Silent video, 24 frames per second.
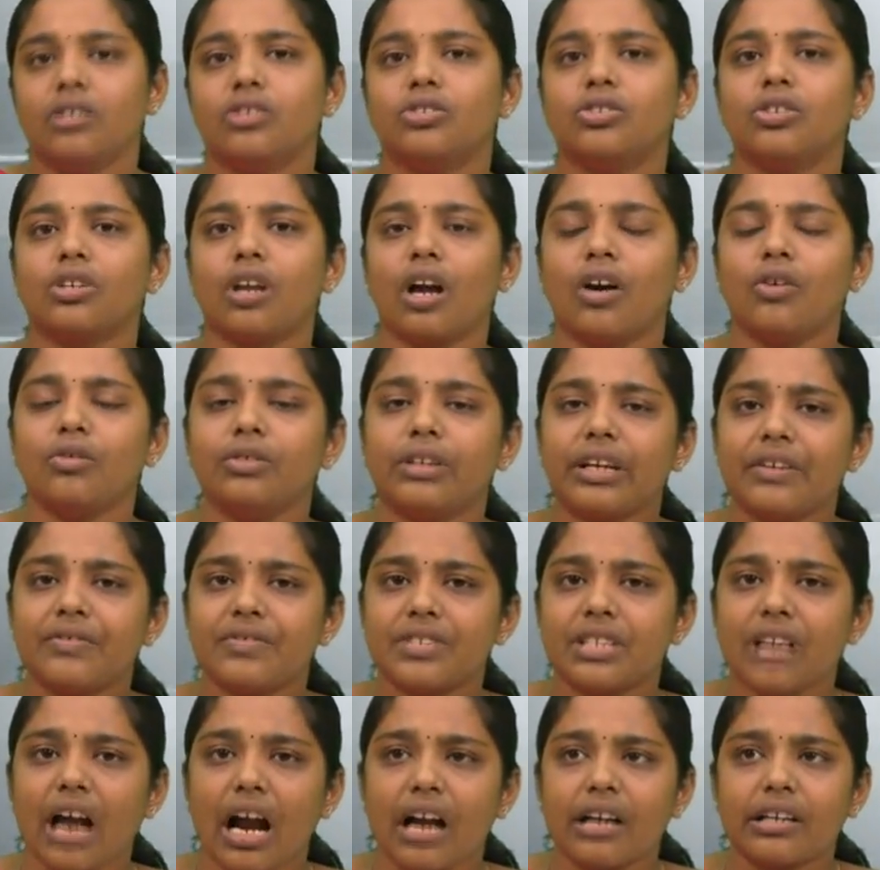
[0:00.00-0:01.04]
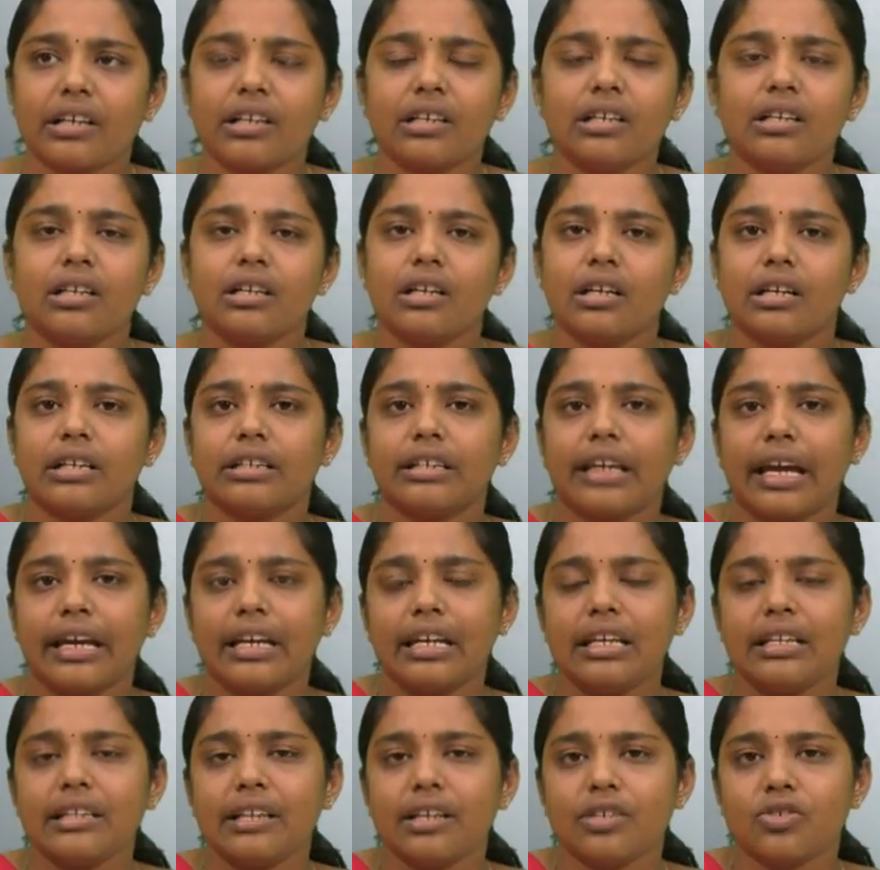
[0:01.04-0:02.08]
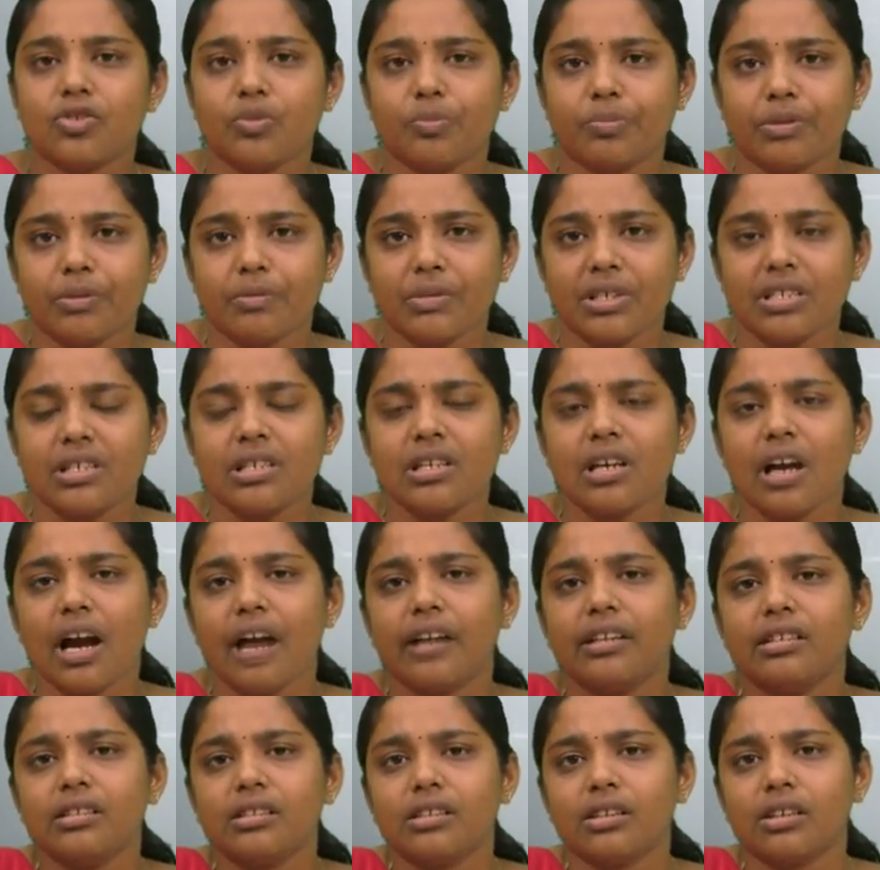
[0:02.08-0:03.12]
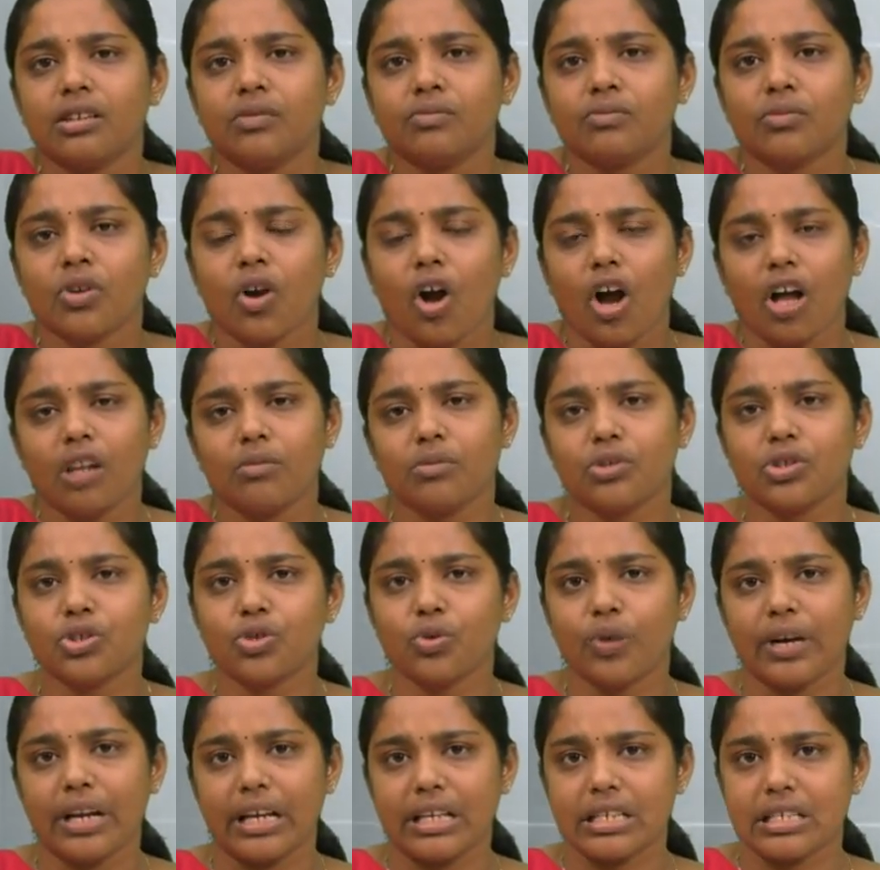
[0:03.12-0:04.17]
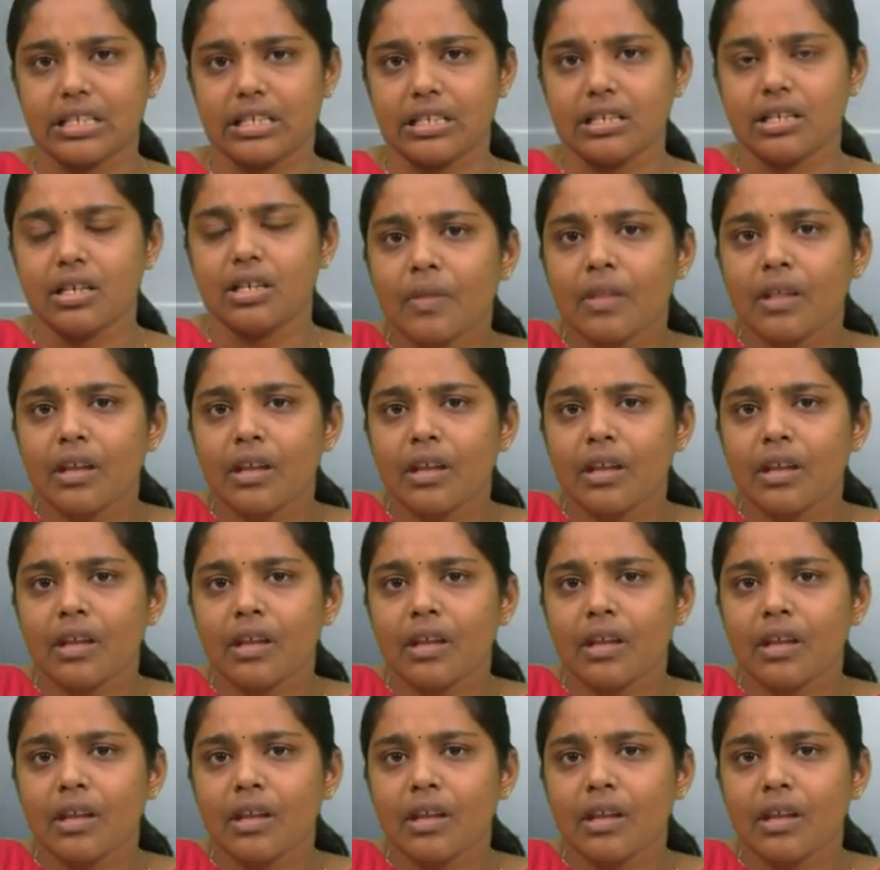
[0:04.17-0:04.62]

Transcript: So now they've started gaining their supremacy and uh, almost to an extent.